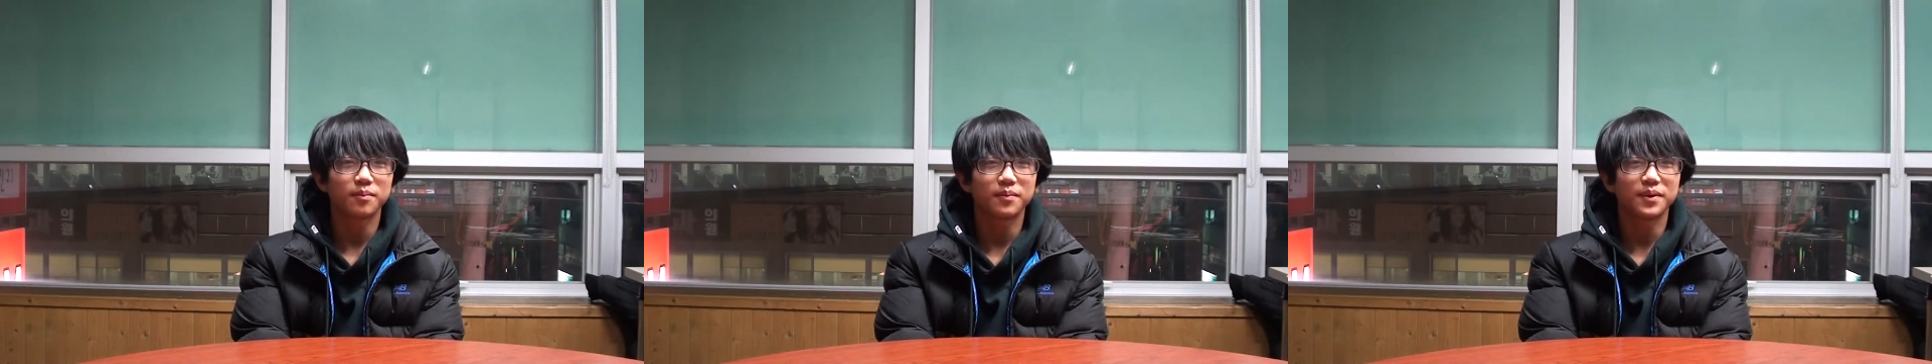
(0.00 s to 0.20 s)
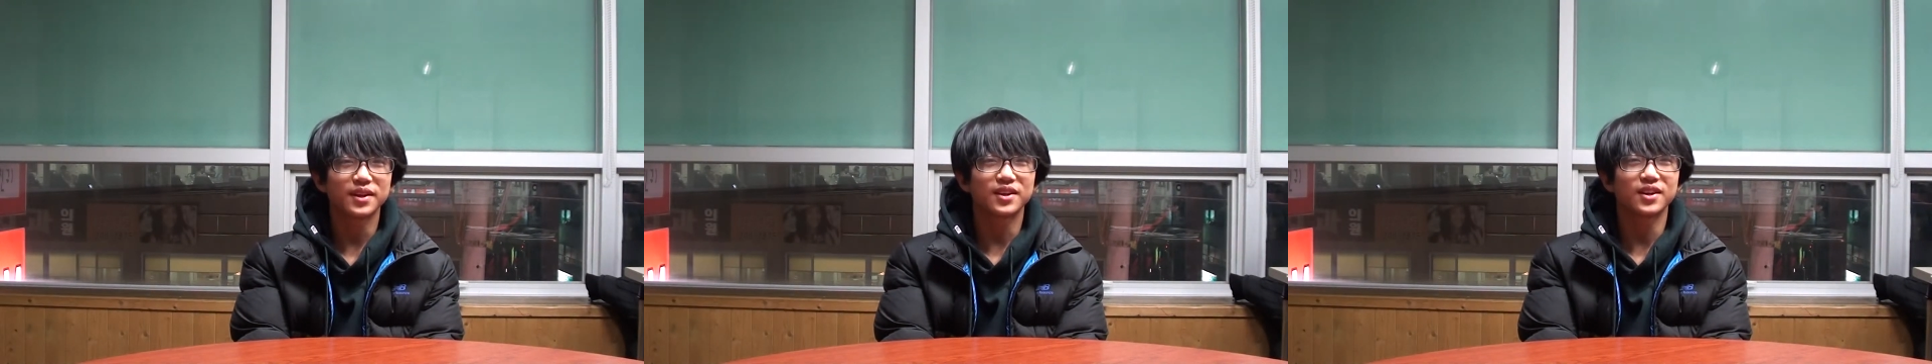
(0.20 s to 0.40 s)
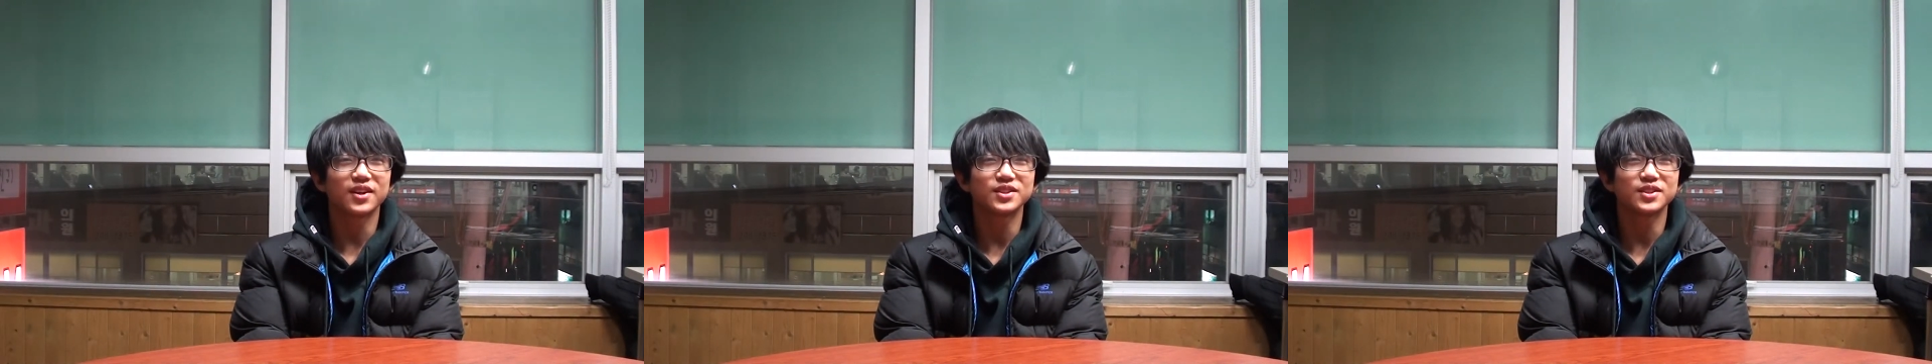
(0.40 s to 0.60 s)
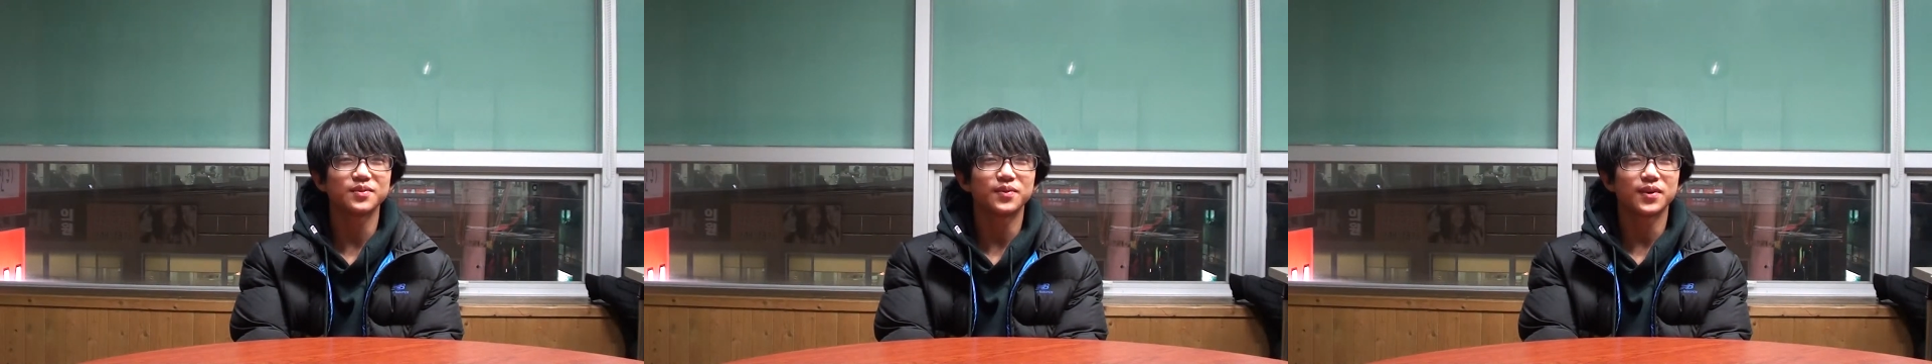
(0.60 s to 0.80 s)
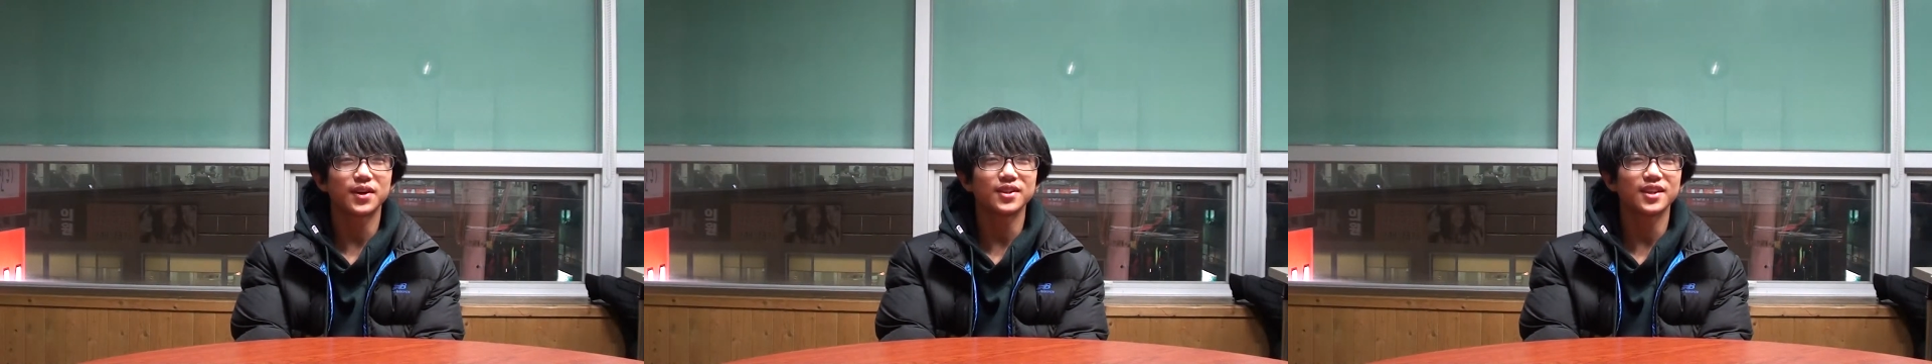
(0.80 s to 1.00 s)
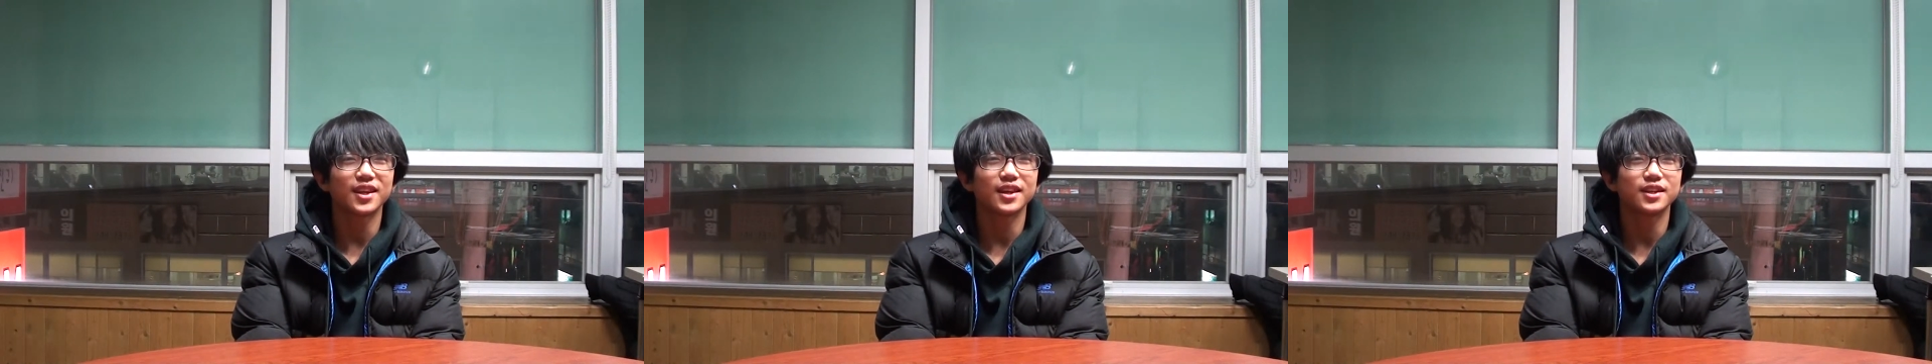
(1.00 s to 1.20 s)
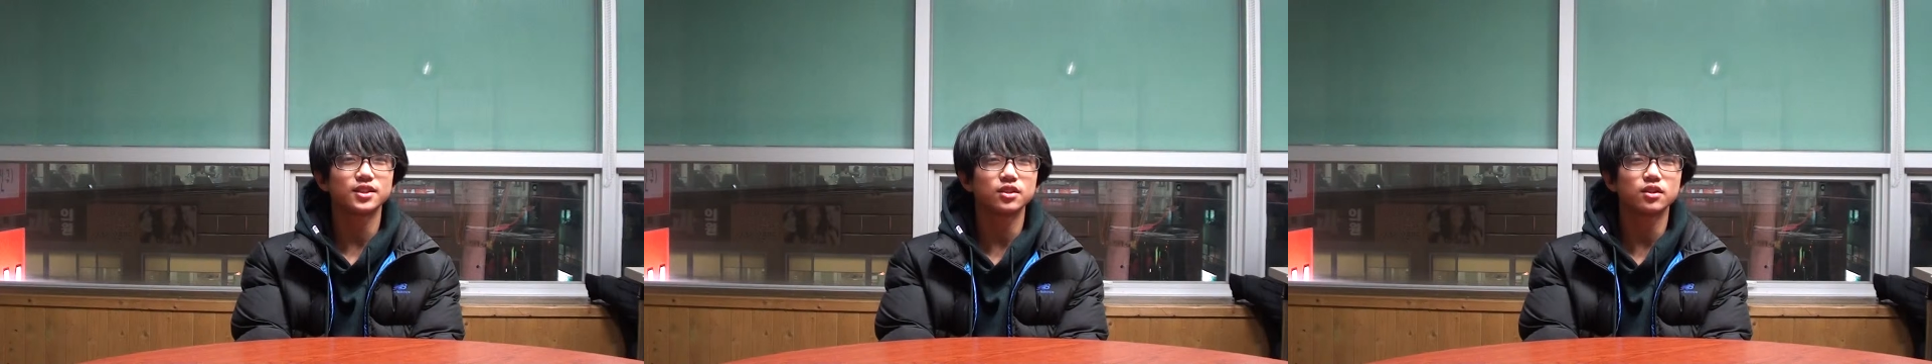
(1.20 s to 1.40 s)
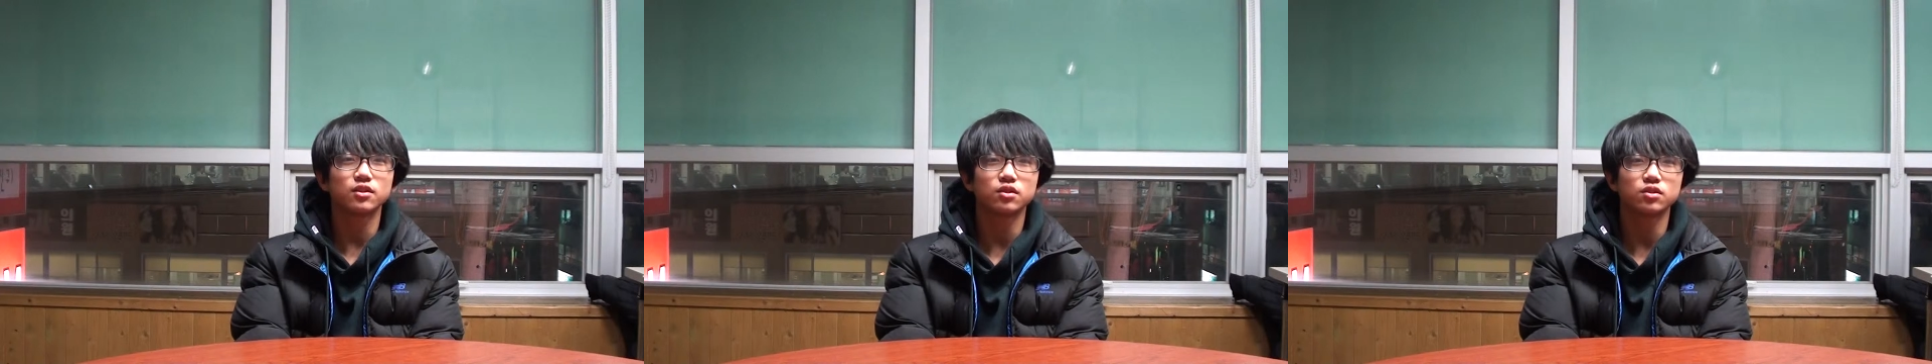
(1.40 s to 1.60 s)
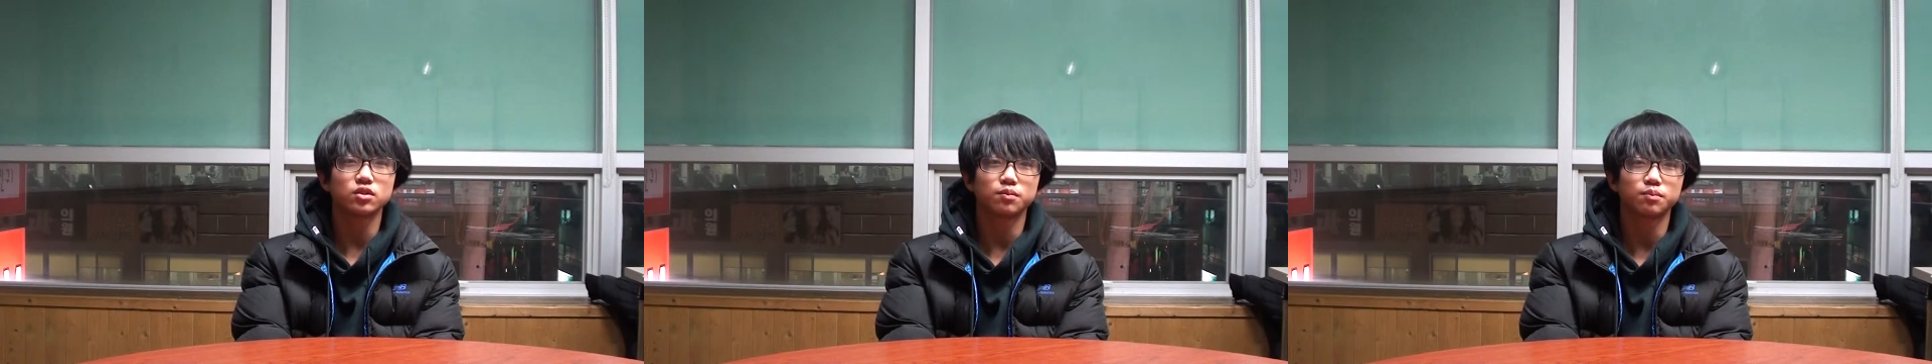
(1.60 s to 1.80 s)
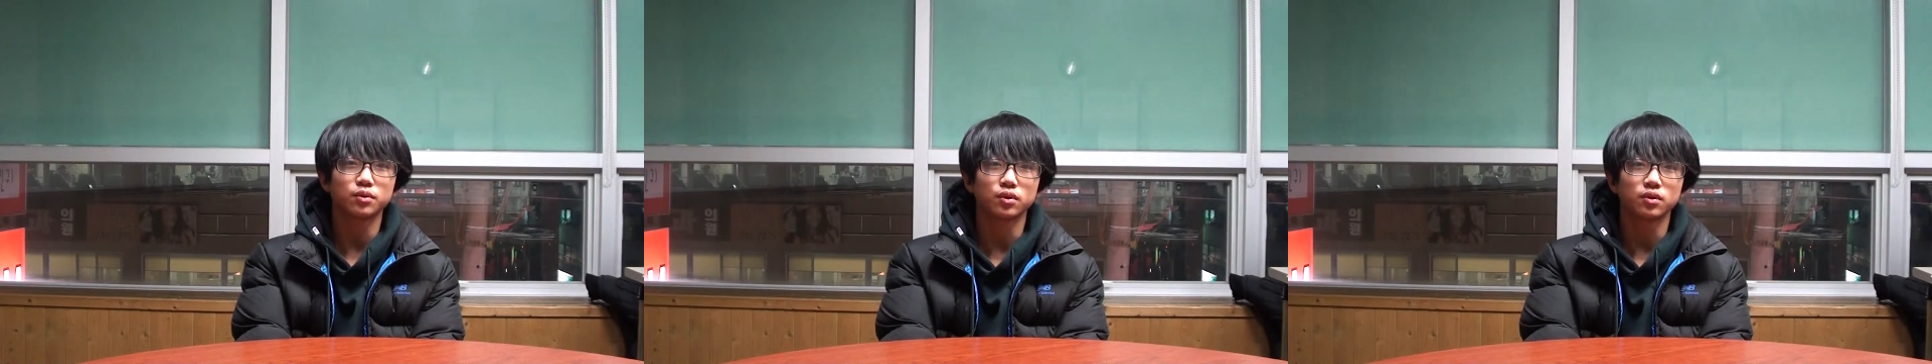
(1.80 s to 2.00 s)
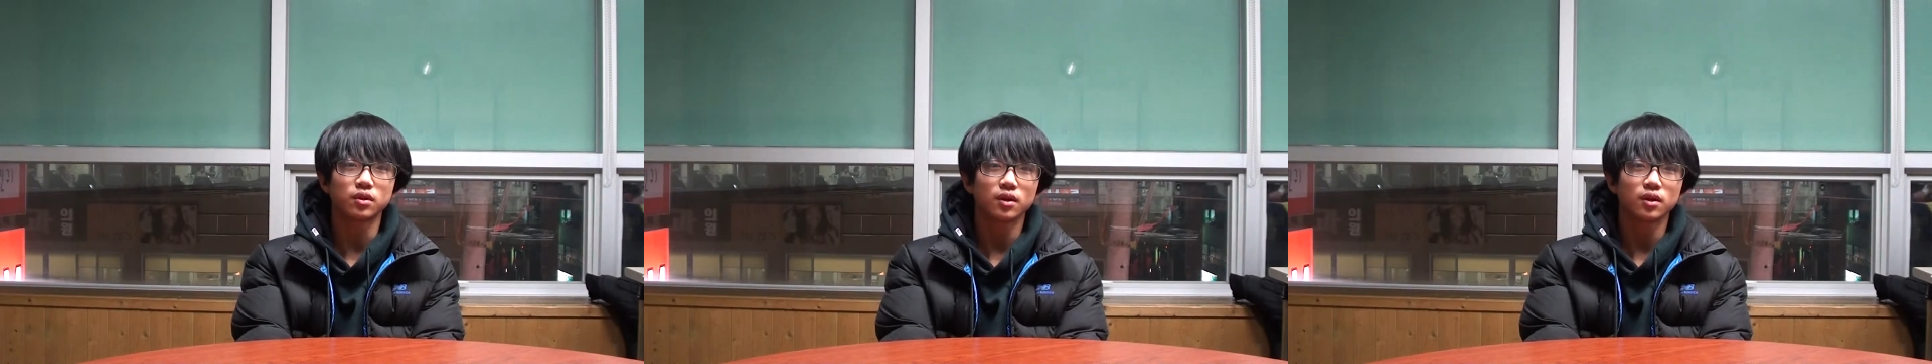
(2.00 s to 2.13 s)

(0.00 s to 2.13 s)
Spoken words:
because money is useful.